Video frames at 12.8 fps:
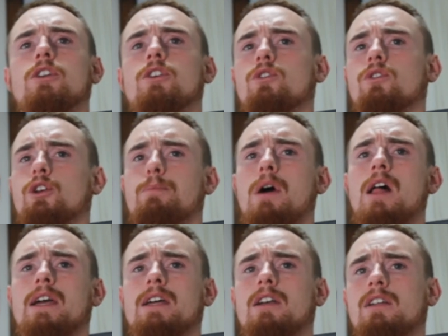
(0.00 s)
You're, you're
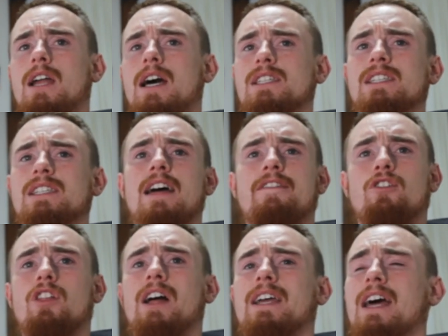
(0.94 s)
probably going to not see that
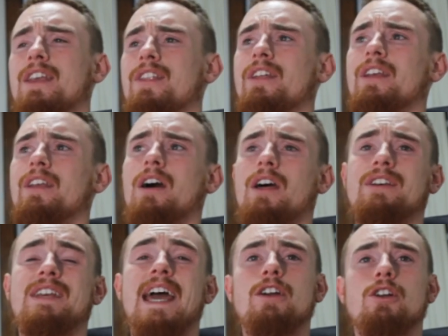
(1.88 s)
for like a, a
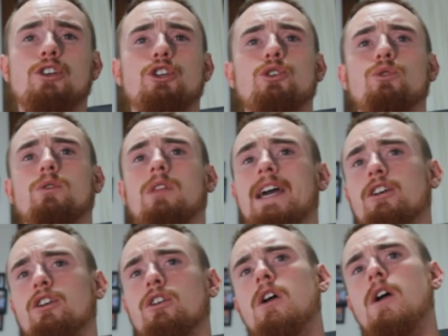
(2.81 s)
day or two
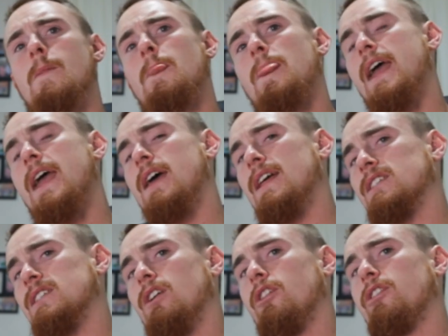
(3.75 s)
later. And
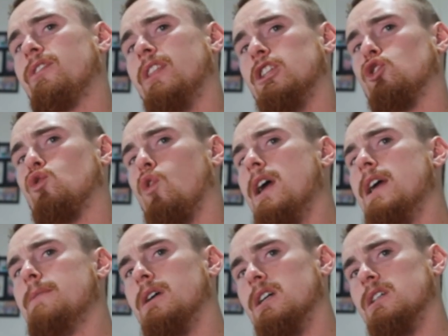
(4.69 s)
that's another thing that's
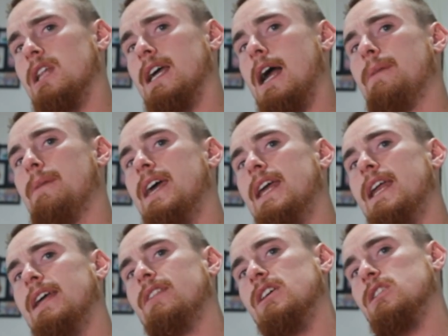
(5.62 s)
great, because like I'm
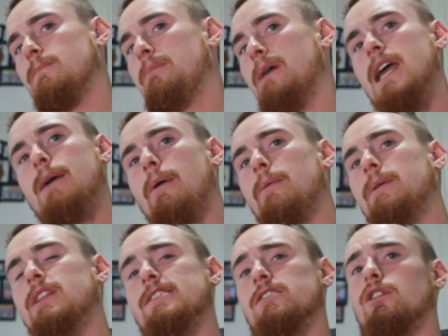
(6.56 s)
hitting this, bam, I'm
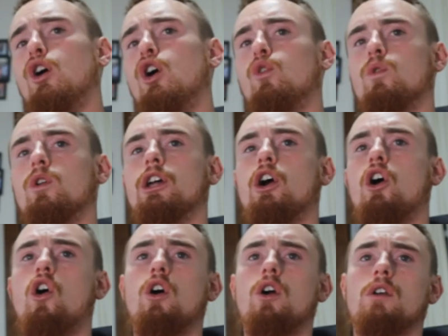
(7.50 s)
hitting this low really
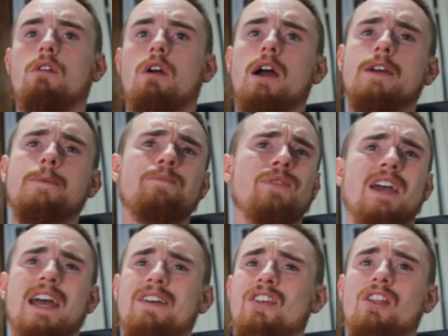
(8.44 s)
hard, right?
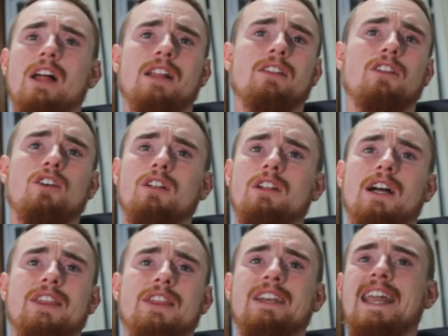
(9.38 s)
And then like literally
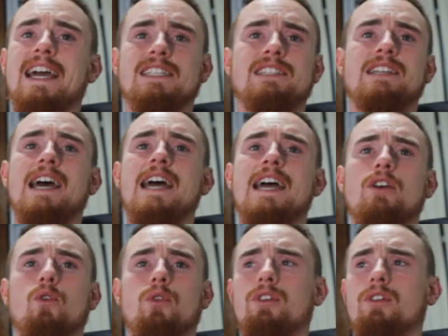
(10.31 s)
like the next
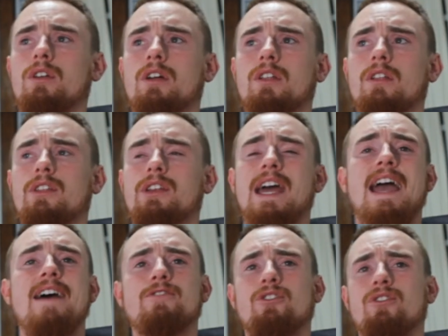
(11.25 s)
day or the the
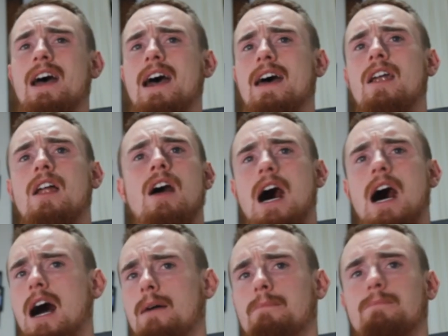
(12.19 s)
day after that,
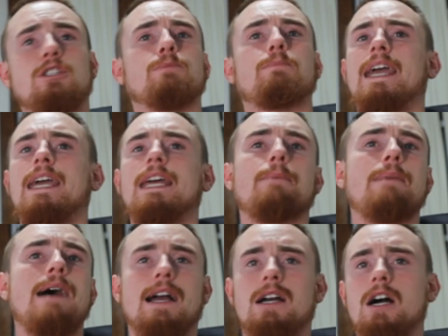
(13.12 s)
I'm spiking it
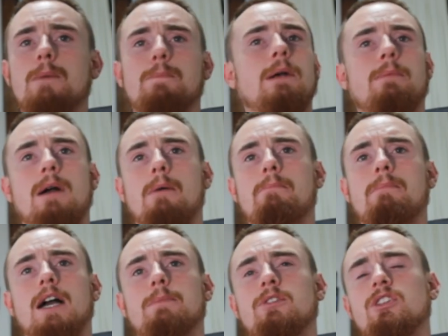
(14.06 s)
back up and I'm coming
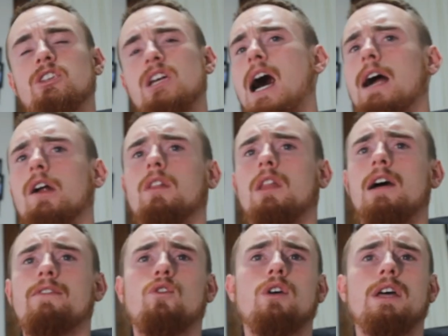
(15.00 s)
back up to this higher
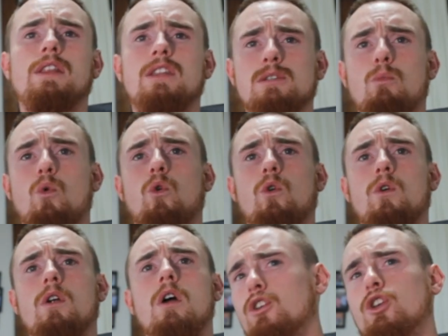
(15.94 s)
level and this
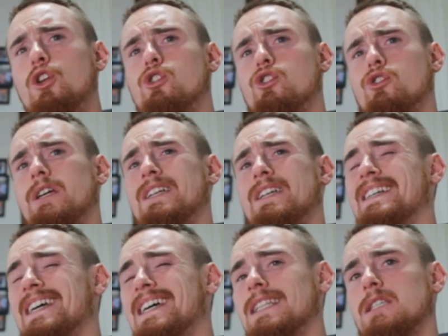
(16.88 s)
more
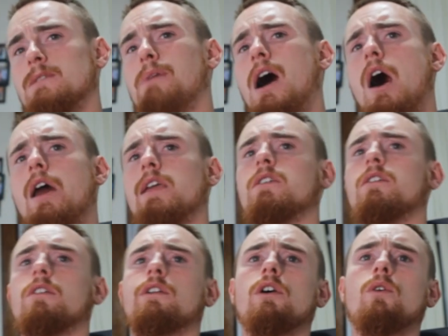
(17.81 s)
nutrient dense body,
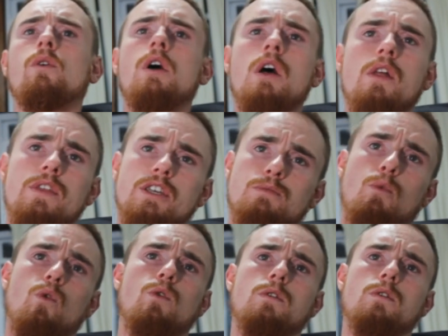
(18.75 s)
you know, this
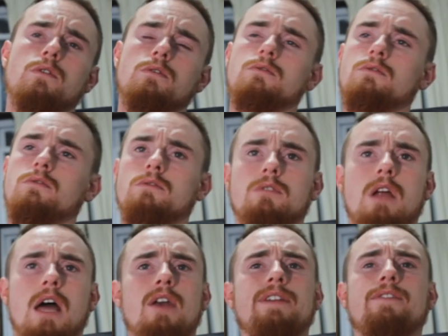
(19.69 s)
more,
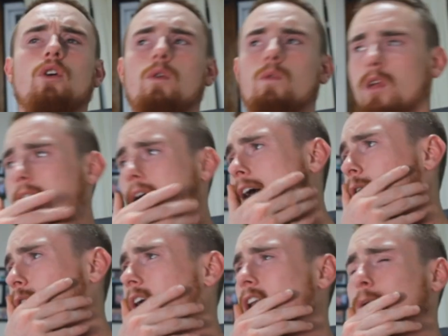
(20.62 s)
I don't even know really how
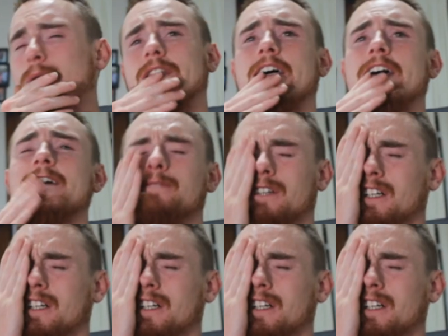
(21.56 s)
do, how do you put that?